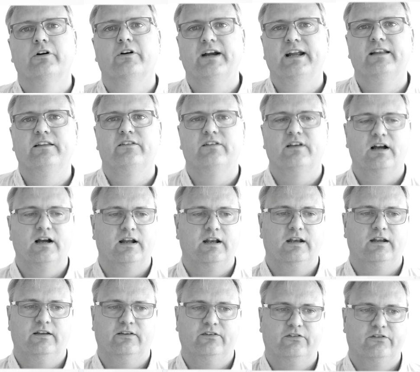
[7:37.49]
your end
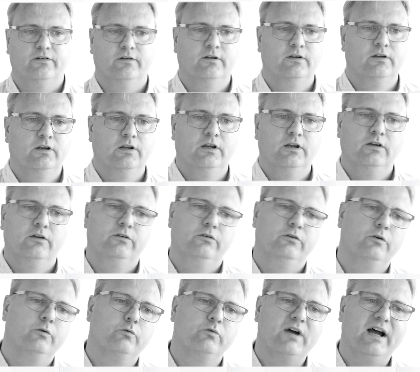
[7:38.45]
target is.
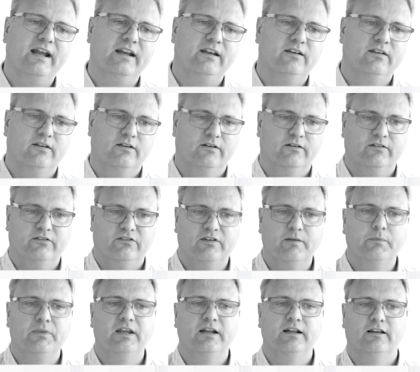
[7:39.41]
You write
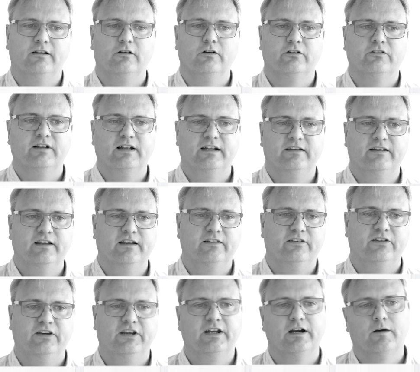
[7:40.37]
something that looks like
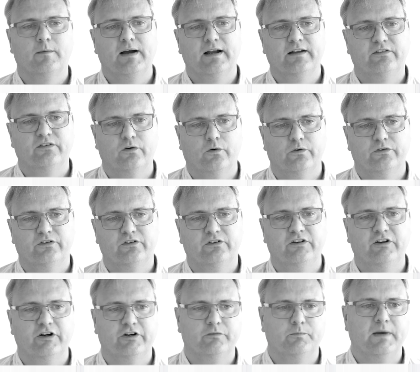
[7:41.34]
this. Here are my
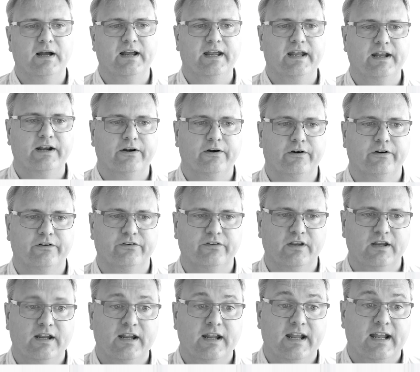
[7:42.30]
sources. Here's my
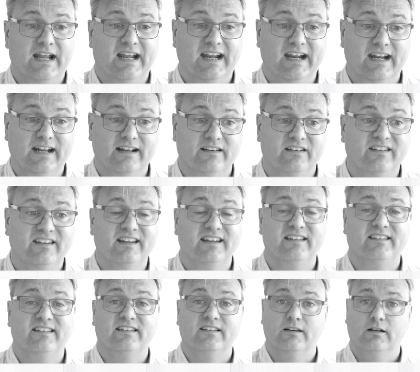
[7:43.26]
headers. And
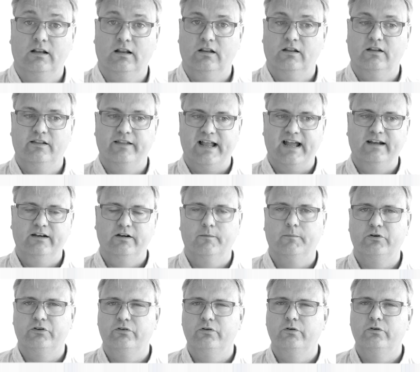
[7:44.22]
this line
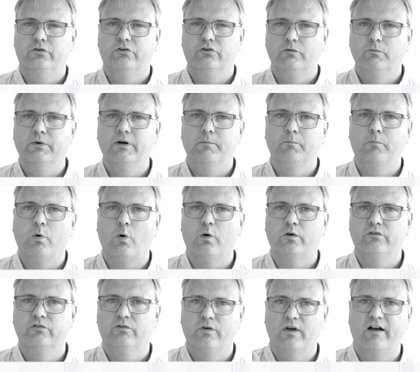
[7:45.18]
number two is super
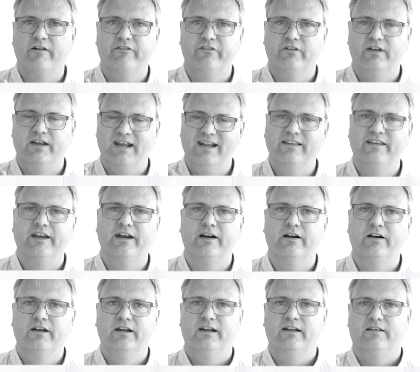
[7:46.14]
important to have in
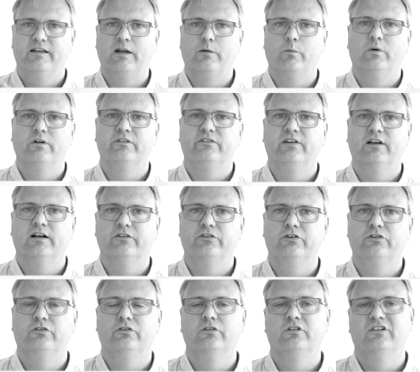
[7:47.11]
there. That one tells
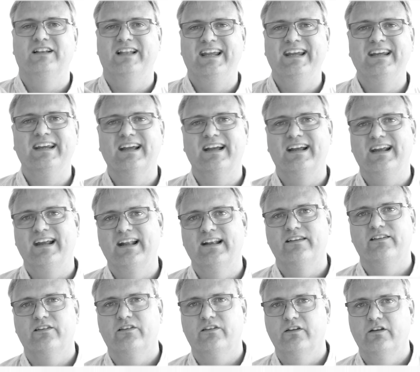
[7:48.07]
you to link
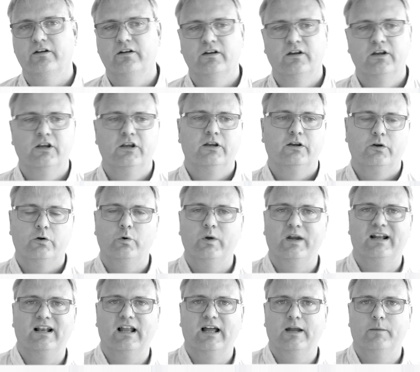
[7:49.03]
against the
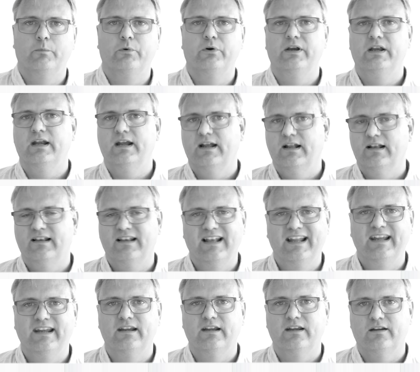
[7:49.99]
quick library and
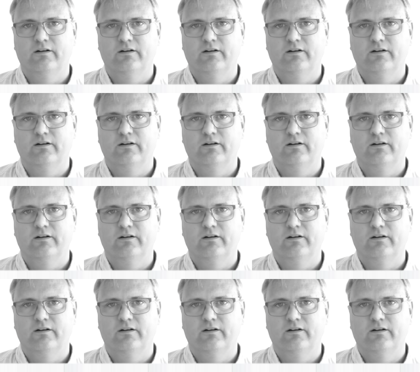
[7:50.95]
link